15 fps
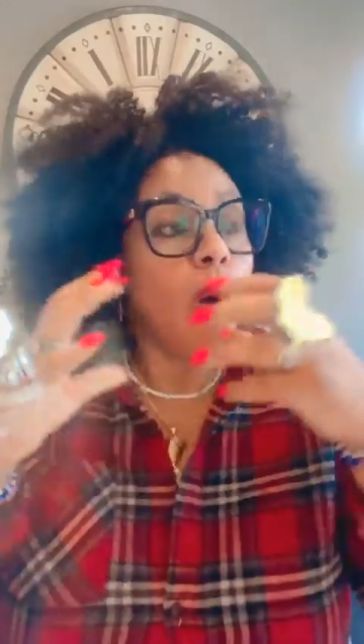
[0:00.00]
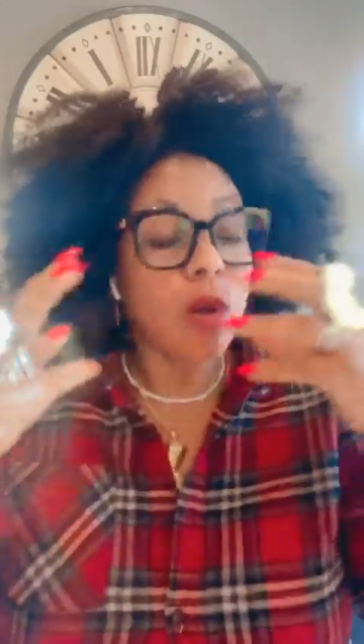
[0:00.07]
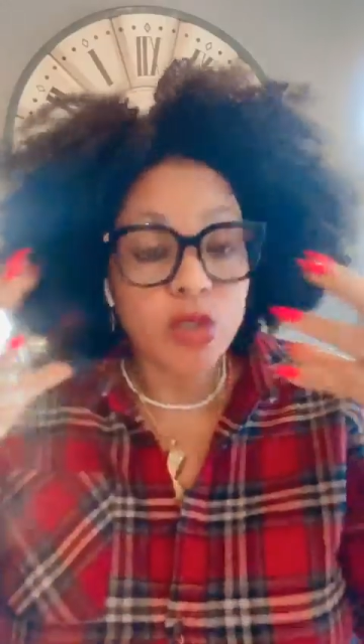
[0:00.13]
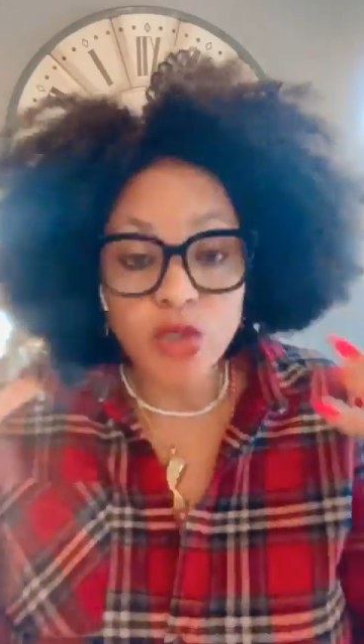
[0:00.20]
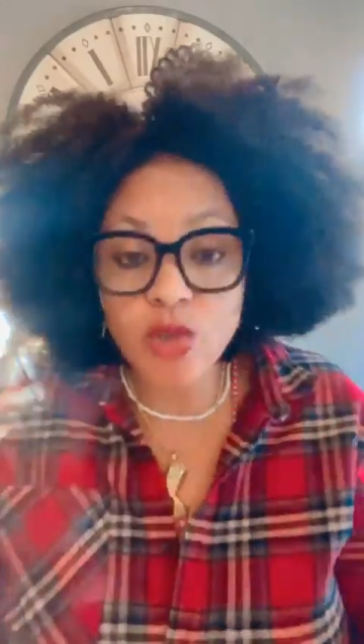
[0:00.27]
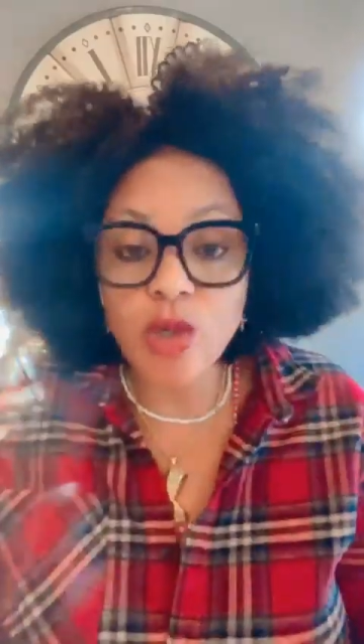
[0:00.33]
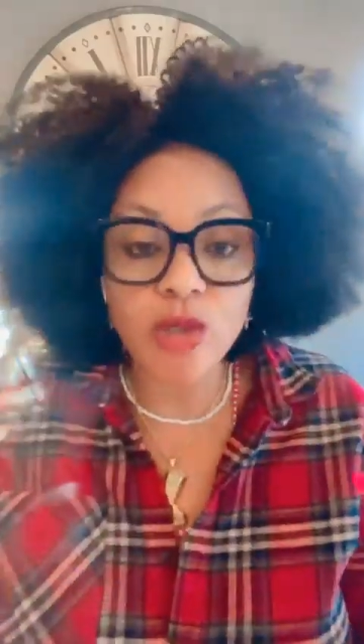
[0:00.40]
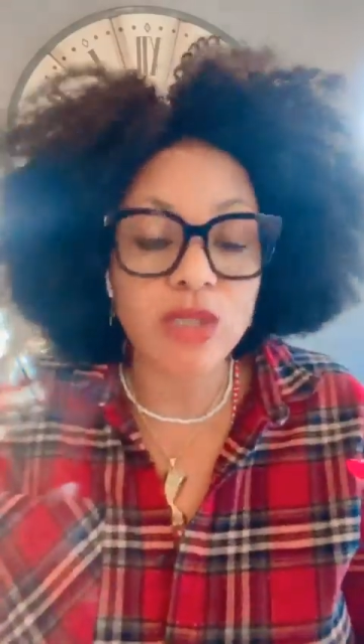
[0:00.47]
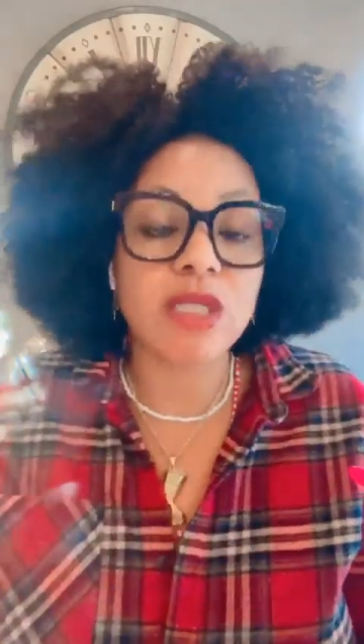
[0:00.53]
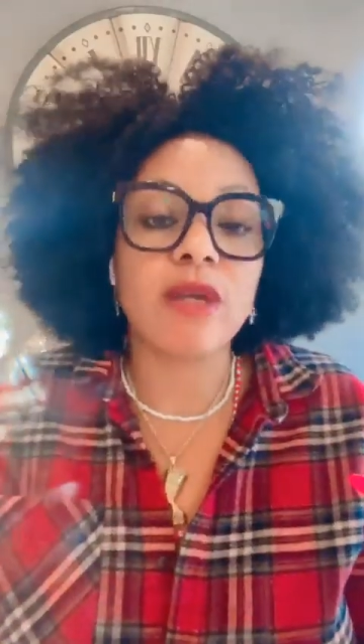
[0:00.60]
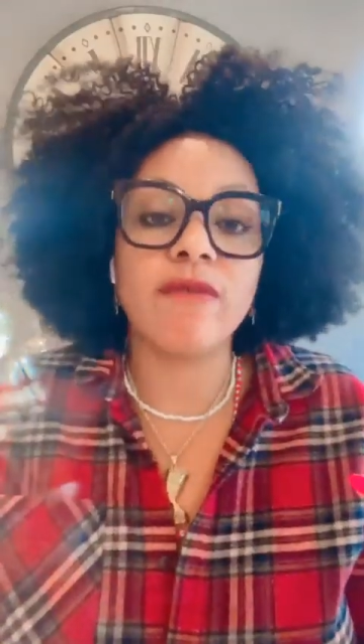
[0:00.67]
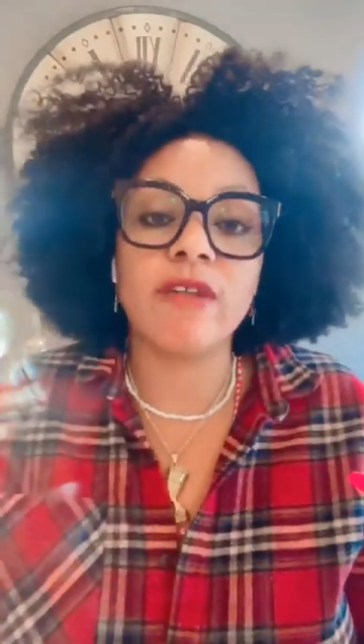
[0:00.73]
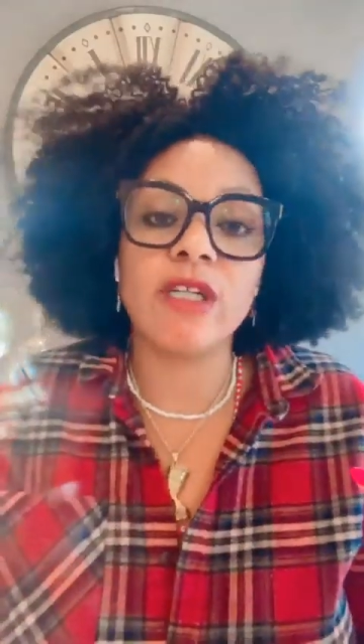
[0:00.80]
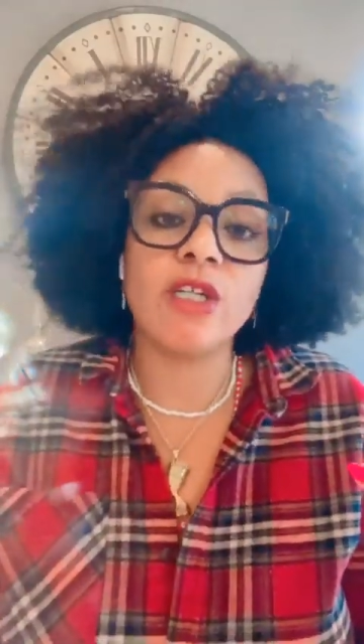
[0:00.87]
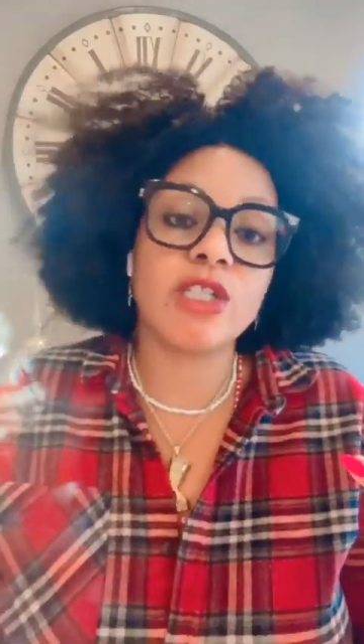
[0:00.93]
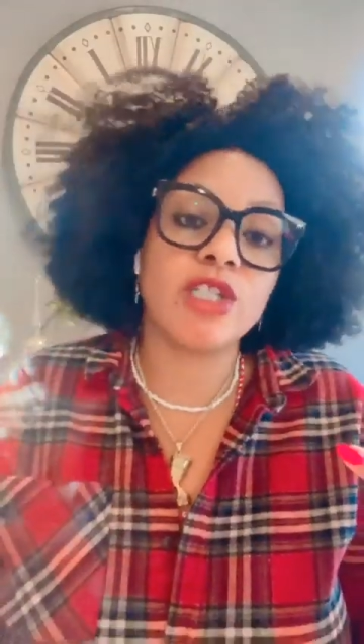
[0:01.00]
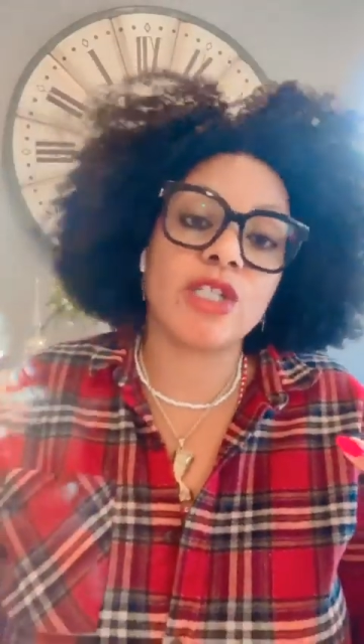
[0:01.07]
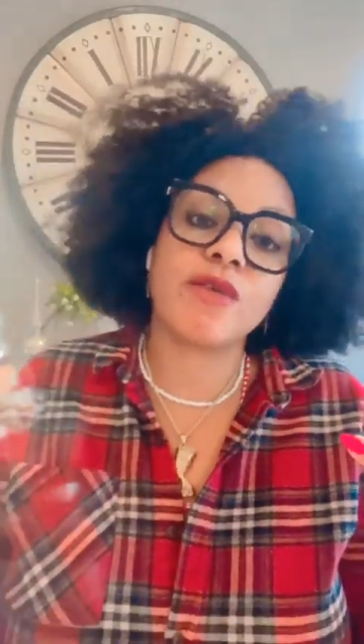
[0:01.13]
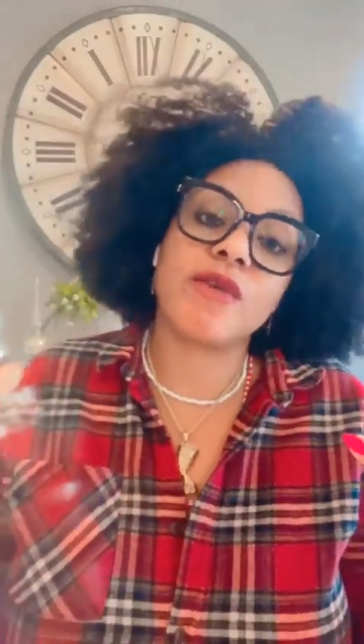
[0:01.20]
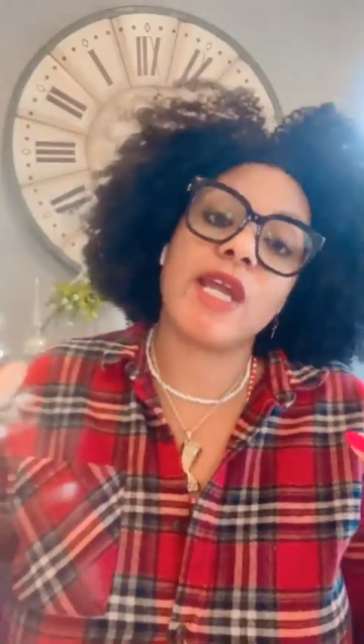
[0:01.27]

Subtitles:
all sorts of allergic